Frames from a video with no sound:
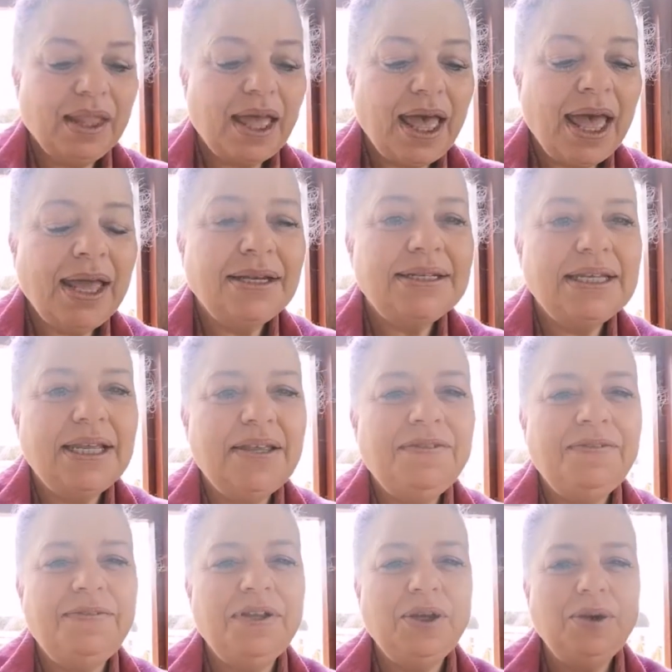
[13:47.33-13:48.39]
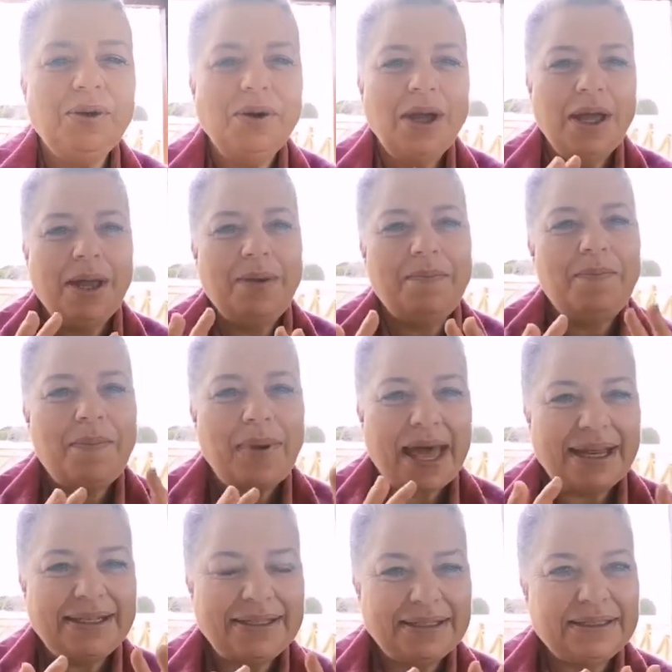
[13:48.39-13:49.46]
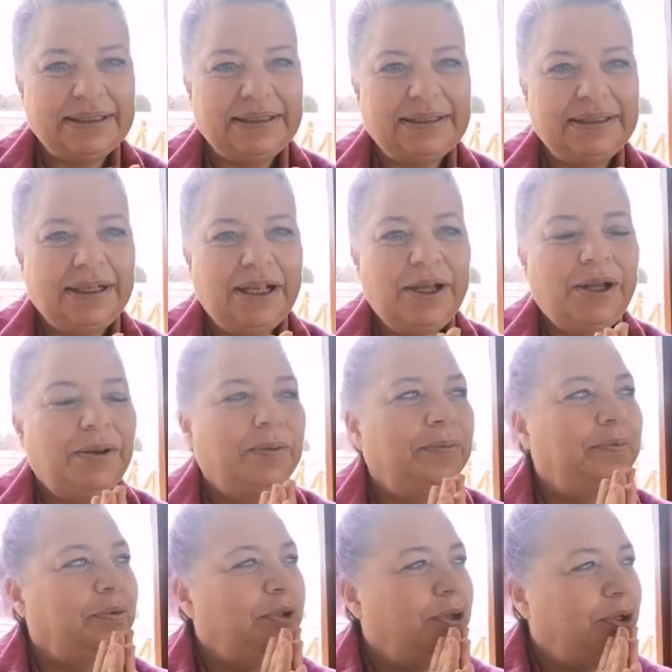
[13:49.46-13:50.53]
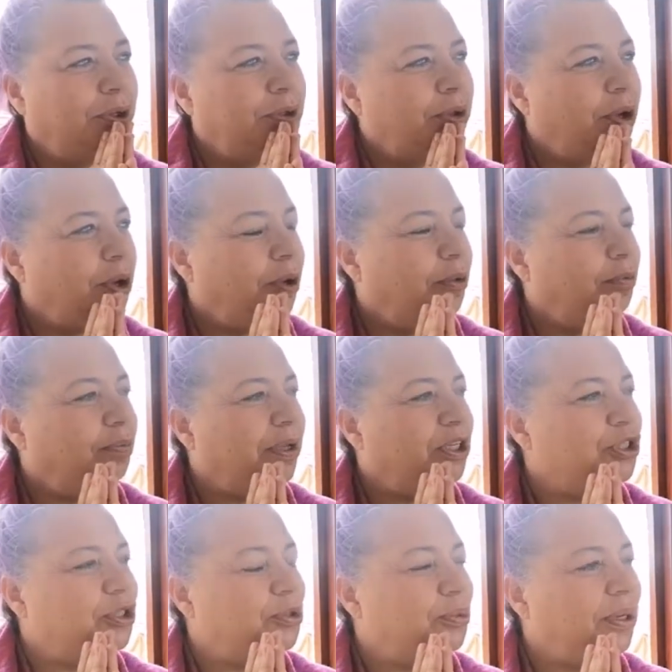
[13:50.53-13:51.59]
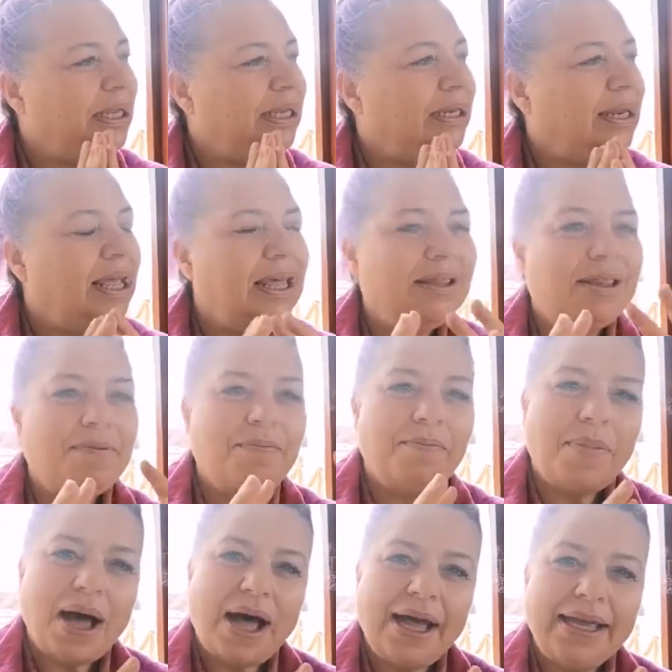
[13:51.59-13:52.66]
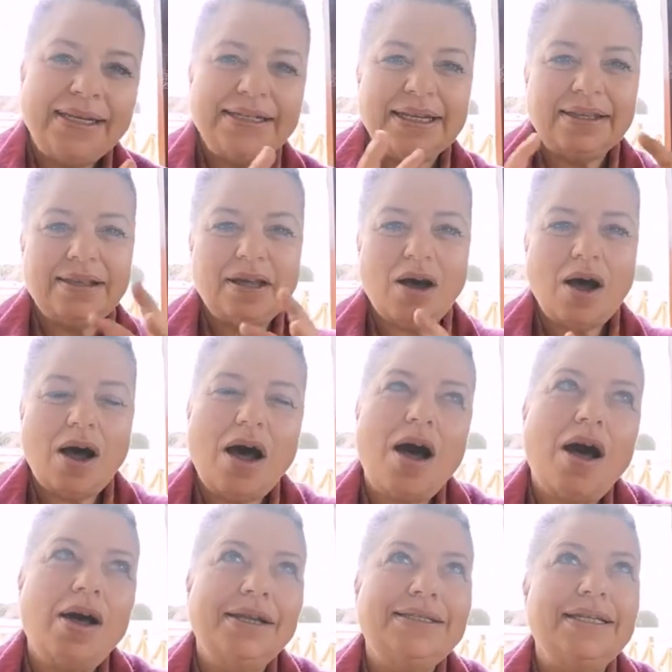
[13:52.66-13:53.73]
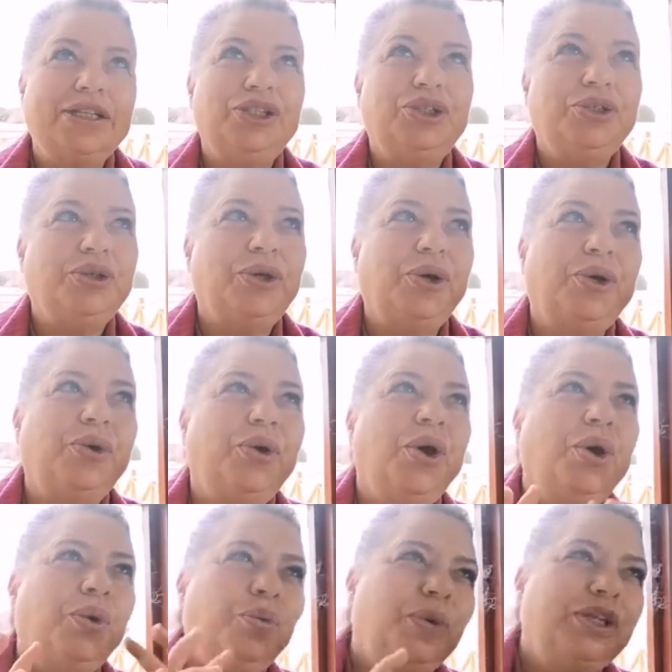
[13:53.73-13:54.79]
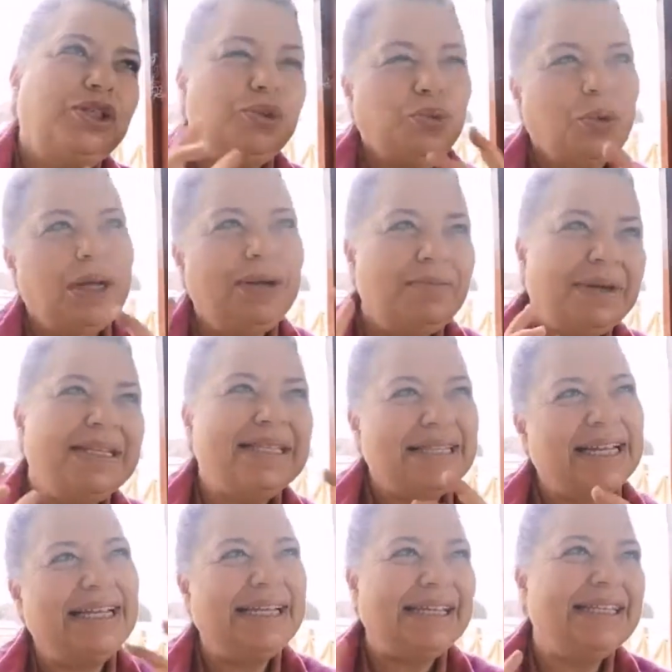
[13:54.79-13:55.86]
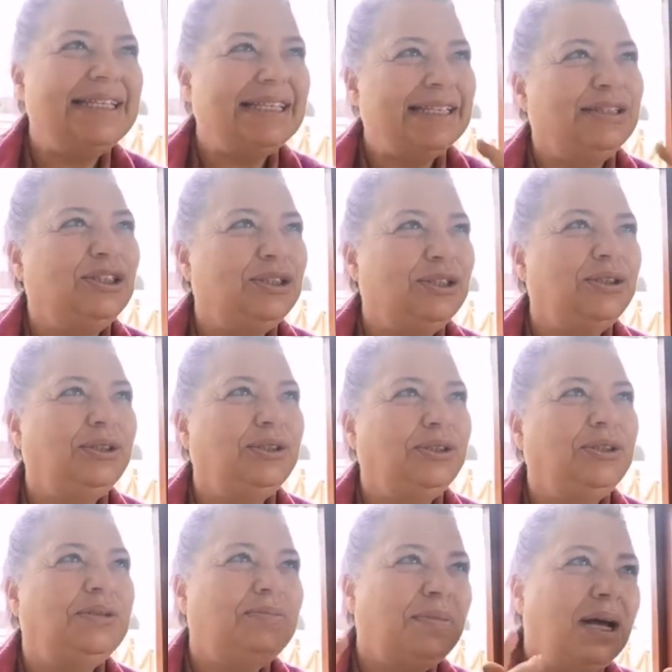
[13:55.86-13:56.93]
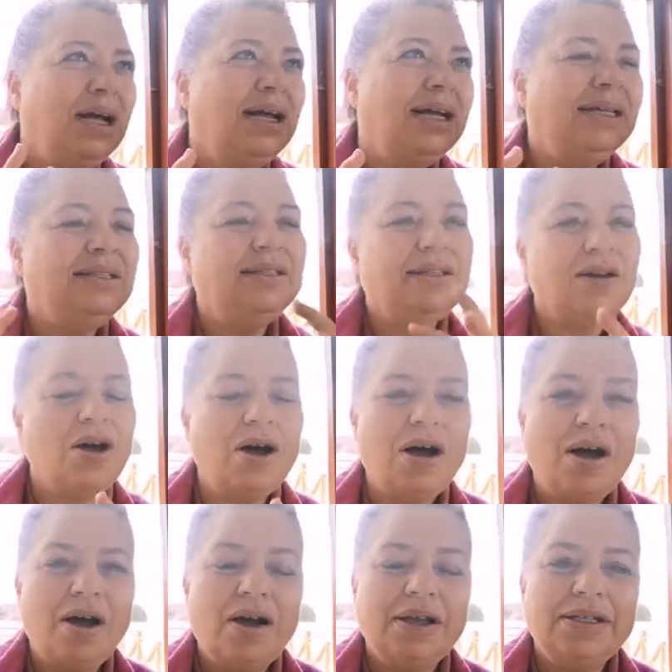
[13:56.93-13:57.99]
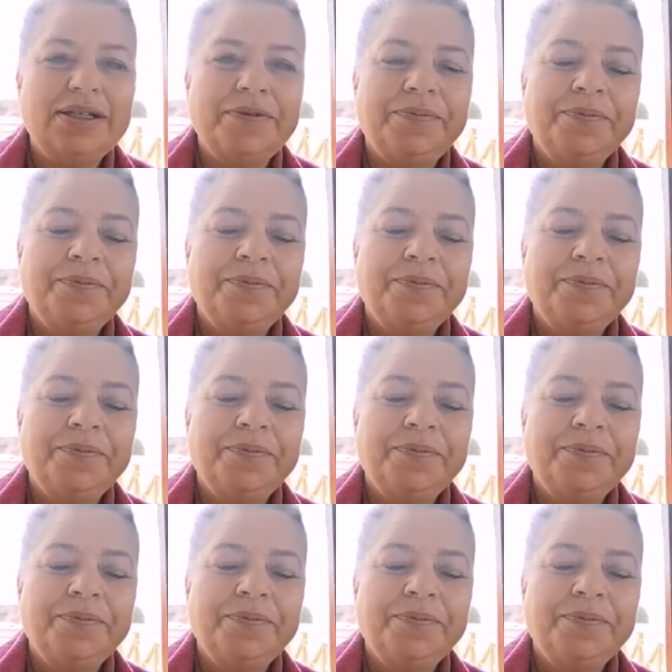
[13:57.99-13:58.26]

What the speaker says: And if you battle, you know, between the mind and the heart, and you go, which one must I listen to, the mind, the heart?